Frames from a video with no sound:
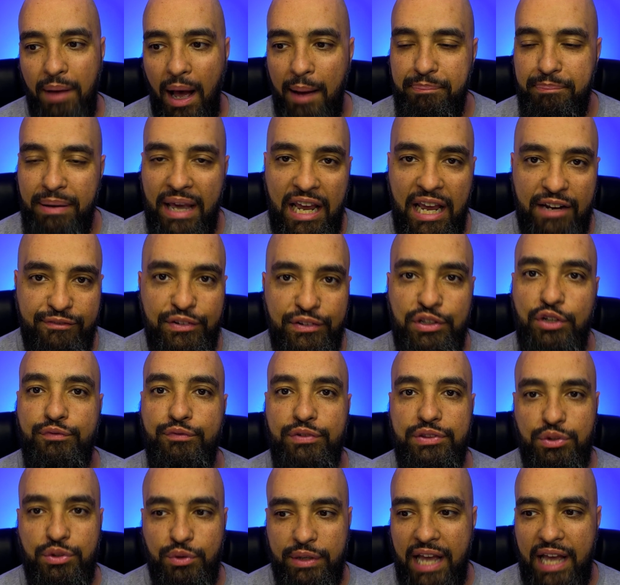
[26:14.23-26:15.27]
I, I paid for you
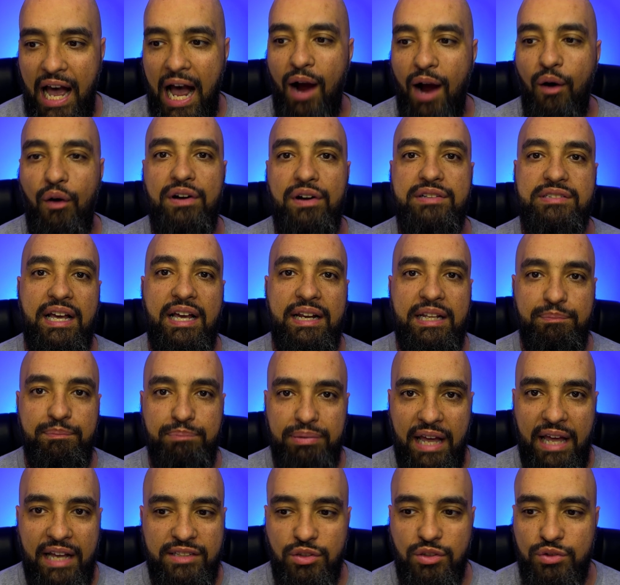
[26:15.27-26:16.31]
for three hours, and he
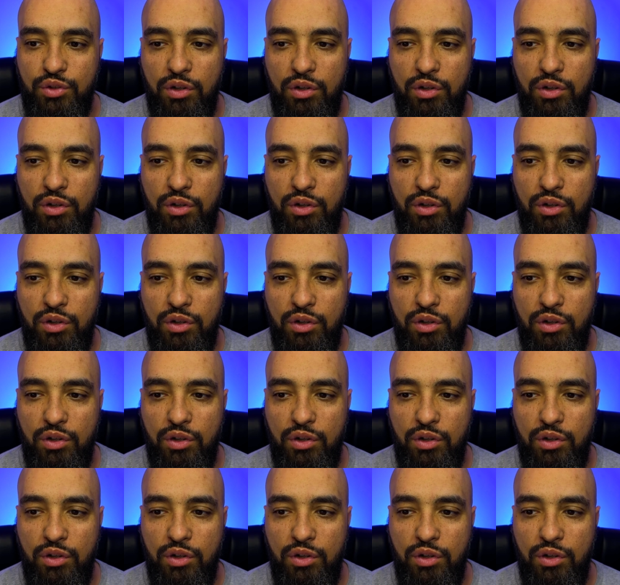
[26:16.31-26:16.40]
plans on